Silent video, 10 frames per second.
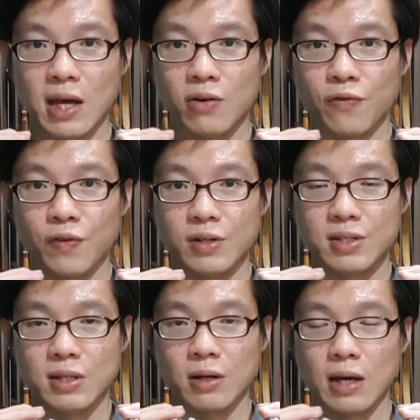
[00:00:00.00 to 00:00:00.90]
air
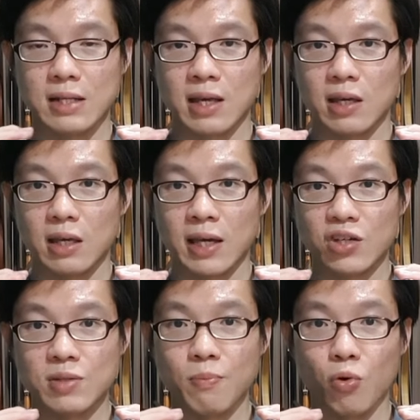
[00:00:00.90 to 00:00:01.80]
first, it
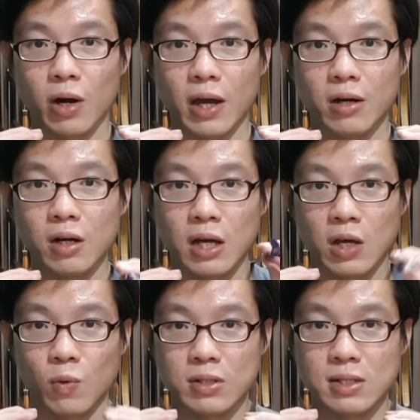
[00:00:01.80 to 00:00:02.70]
catches more
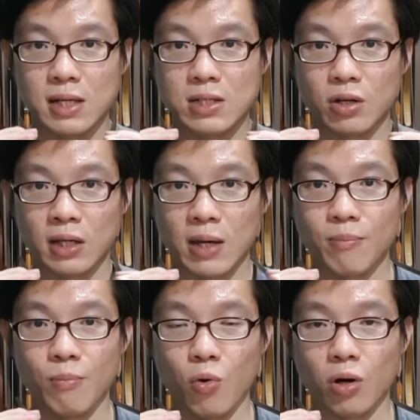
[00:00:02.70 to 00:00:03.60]
air, whereas this guy's gonna kick
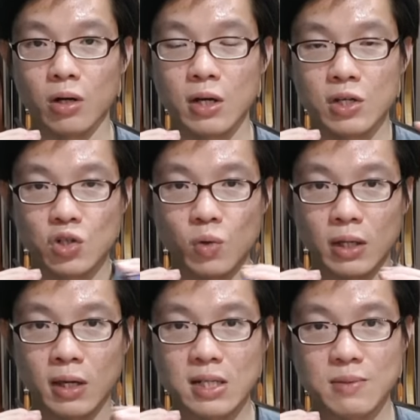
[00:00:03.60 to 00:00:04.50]
more. So when
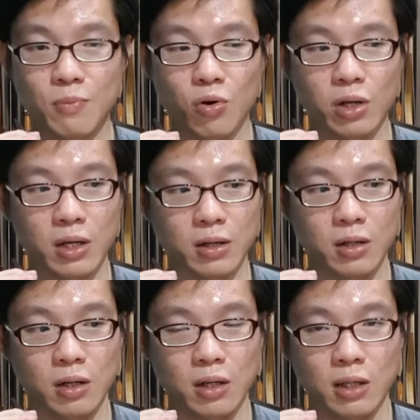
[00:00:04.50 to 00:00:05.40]
it kicks more
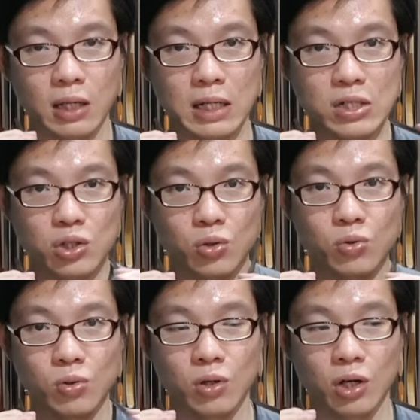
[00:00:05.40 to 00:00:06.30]
here, it needs
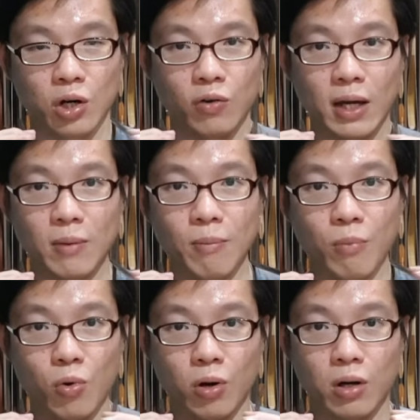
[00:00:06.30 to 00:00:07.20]
to correct
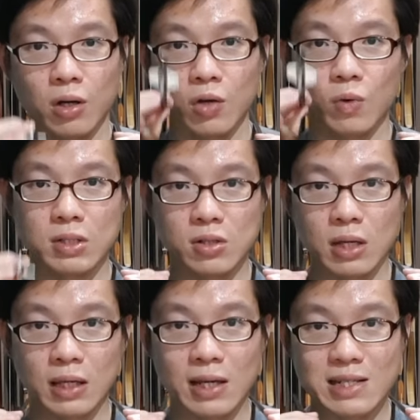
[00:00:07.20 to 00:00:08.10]
more, whereas this one,
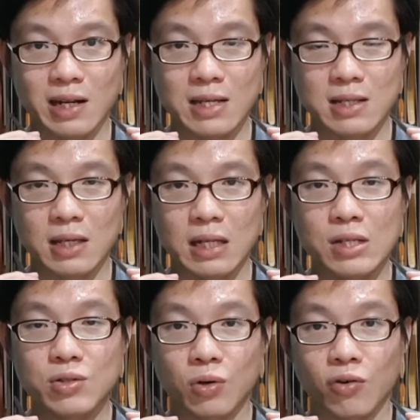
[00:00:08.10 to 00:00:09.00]
it kicks less, it
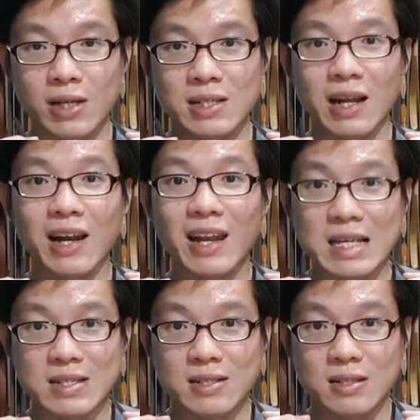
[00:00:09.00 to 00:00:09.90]
needs to correct
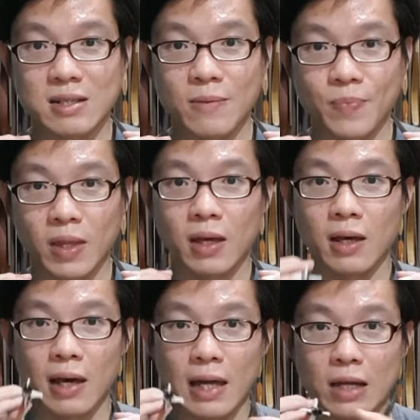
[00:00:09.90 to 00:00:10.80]
less.
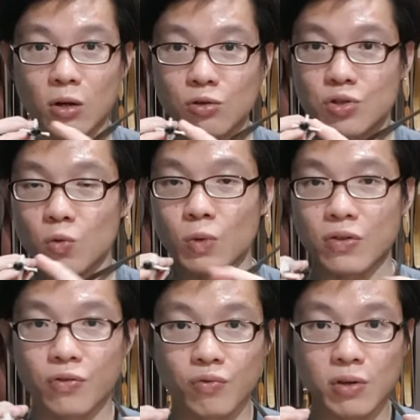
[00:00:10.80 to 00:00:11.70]
And also with
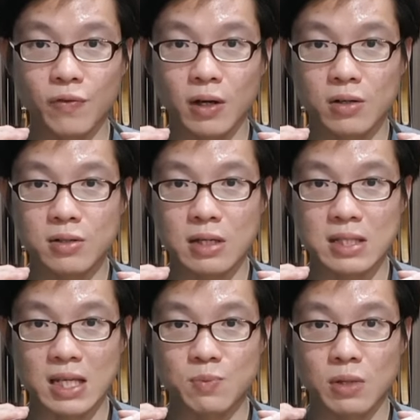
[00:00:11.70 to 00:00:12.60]
3 feathers, it
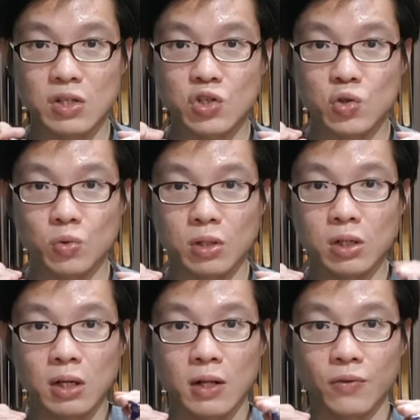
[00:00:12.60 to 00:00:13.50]
starts spinning
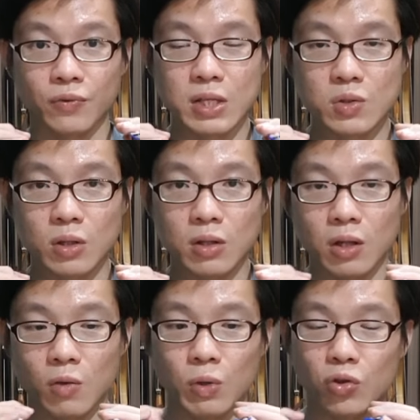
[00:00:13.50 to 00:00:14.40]
sooner. This
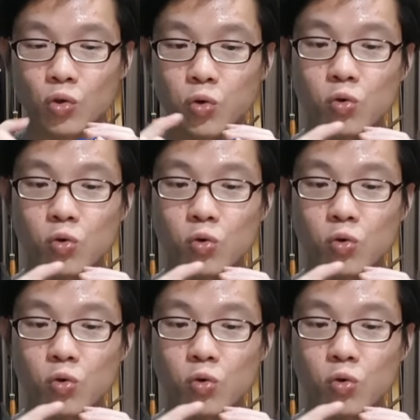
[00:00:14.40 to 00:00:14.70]
one, with